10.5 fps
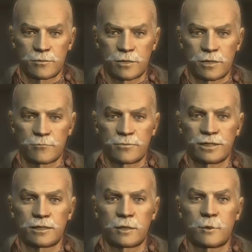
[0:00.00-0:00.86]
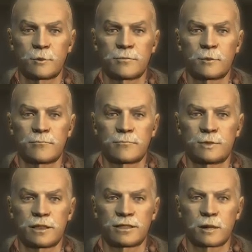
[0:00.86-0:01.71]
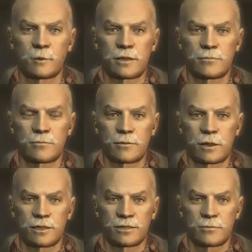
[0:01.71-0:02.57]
I'm slow to embrace new ideas.